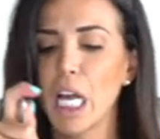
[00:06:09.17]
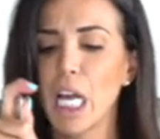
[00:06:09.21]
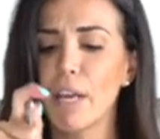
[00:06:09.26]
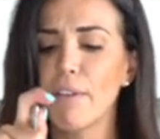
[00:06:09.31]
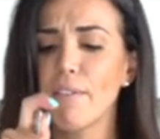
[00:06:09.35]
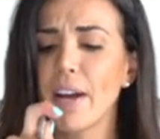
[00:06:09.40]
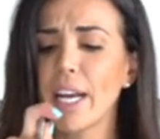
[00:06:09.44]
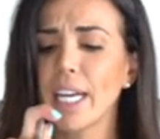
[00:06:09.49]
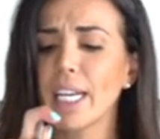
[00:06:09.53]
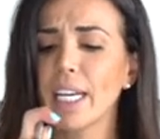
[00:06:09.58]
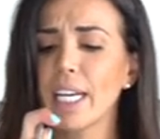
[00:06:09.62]

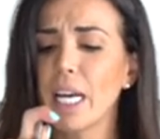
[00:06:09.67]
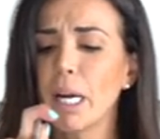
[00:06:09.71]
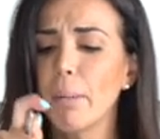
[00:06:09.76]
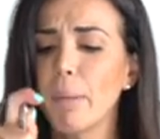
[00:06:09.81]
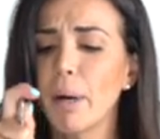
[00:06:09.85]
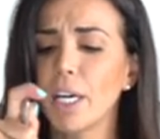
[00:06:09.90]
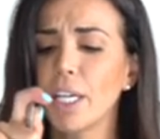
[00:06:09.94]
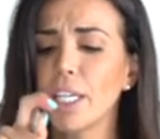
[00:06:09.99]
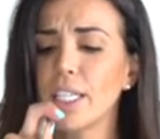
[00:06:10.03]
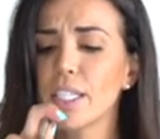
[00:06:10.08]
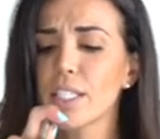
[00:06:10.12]
If I can get a
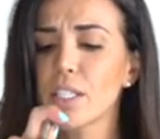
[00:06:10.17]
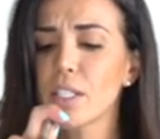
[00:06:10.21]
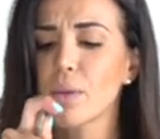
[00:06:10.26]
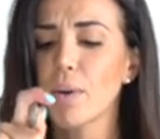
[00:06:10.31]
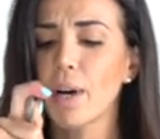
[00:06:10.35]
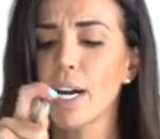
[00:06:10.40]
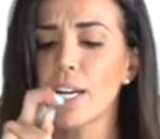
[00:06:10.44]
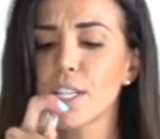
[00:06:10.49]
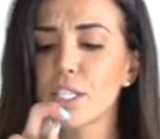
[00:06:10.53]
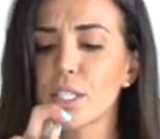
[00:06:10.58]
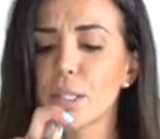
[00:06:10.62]
butternut
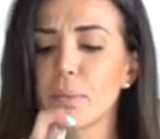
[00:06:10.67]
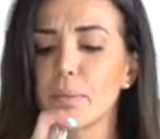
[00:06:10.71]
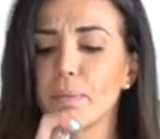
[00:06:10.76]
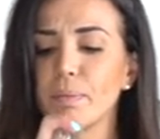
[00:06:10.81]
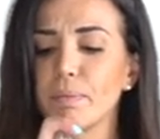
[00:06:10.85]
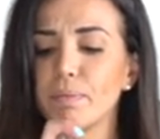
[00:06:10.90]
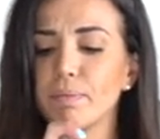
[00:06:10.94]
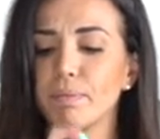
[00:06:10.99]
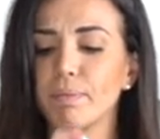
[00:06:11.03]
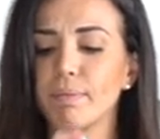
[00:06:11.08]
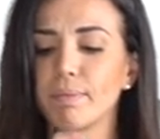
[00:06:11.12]
squash.
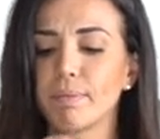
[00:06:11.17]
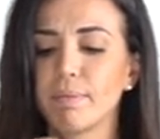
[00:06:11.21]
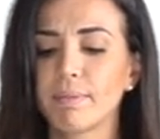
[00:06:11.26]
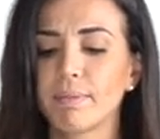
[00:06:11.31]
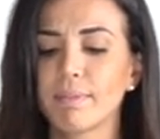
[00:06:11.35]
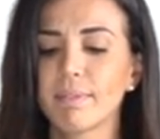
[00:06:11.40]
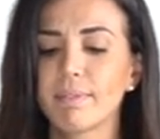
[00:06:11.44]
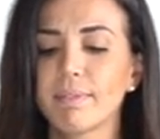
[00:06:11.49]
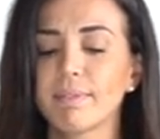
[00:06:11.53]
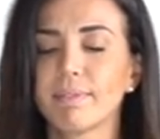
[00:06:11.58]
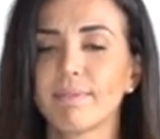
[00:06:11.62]

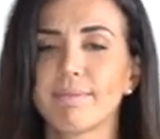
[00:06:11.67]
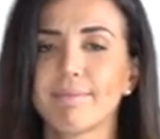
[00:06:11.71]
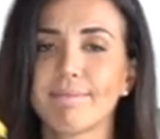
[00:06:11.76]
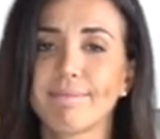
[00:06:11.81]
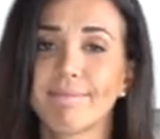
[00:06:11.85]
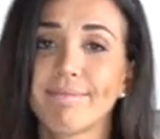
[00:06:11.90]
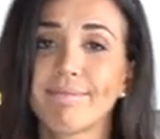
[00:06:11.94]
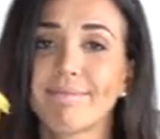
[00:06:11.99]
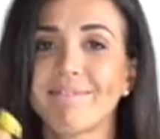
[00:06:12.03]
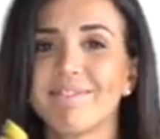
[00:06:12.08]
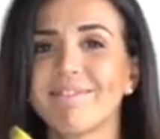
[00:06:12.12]

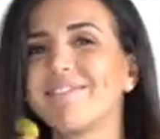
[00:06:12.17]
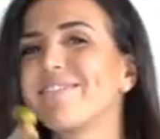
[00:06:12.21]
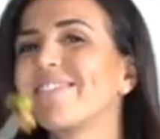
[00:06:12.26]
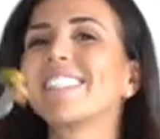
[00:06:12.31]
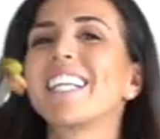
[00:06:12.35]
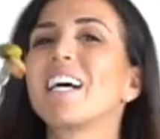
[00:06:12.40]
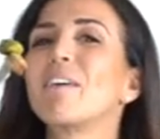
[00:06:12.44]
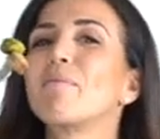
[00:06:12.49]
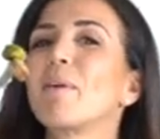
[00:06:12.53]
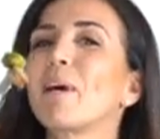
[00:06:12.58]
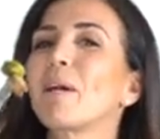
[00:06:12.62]

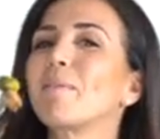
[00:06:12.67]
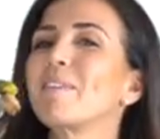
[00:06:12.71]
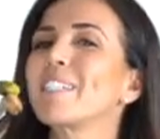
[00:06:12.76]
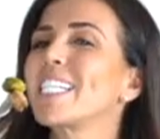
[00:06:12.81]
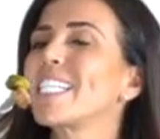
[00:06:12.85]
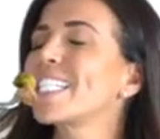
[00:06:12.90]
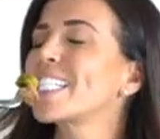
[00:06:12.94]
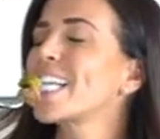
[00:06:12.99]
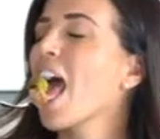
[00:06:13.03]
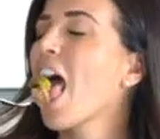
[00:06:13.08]
Bon appetit.